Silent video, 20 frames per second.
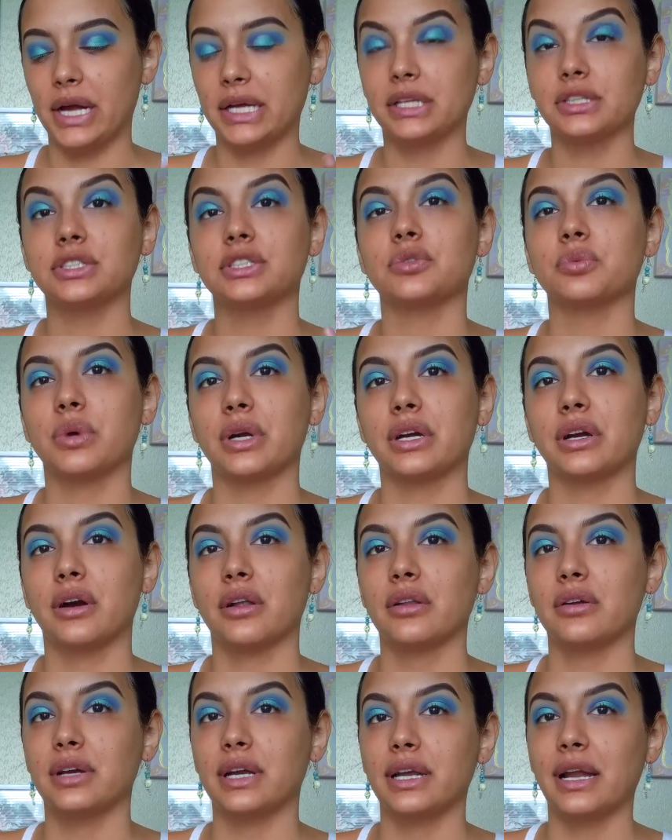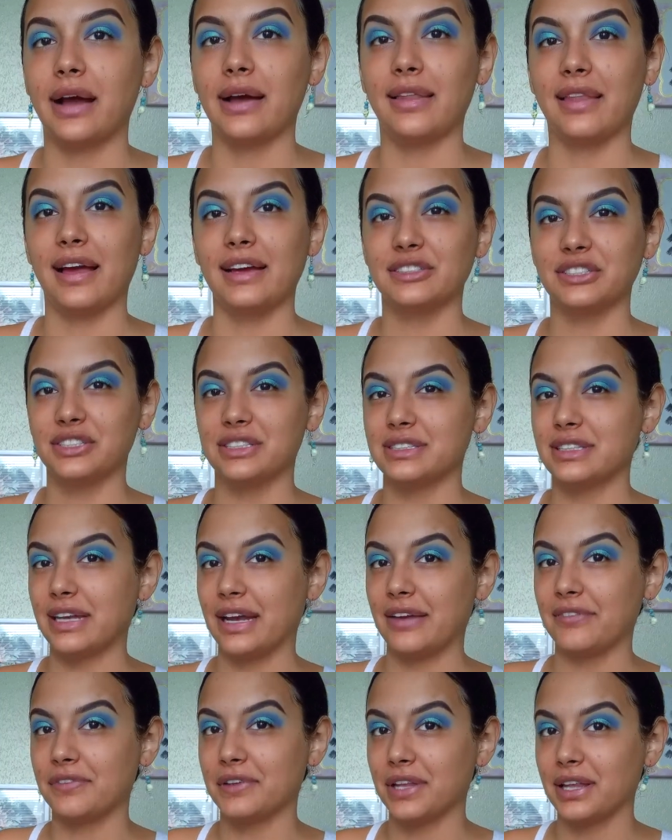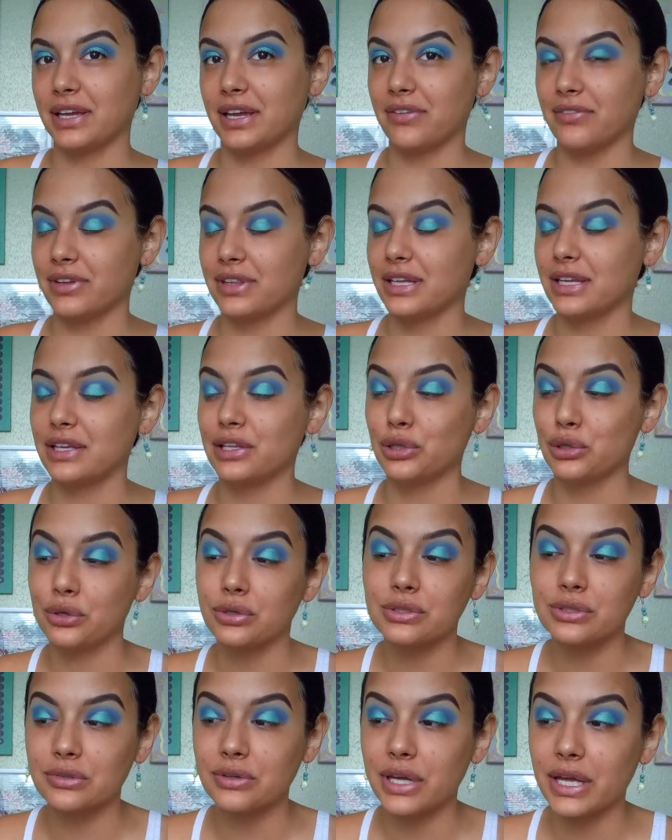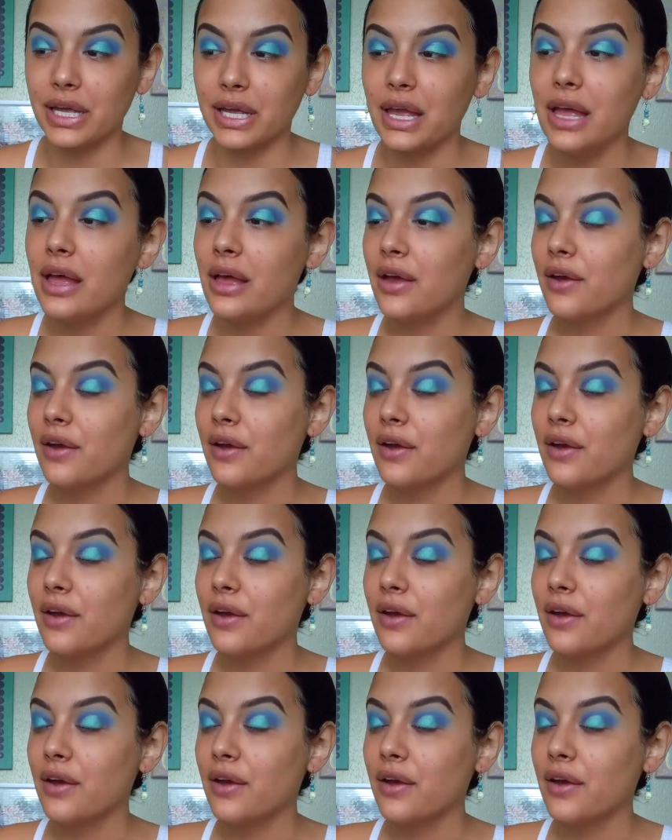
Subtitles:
I can just wear color and eyelashes and I feel like everything looks okay.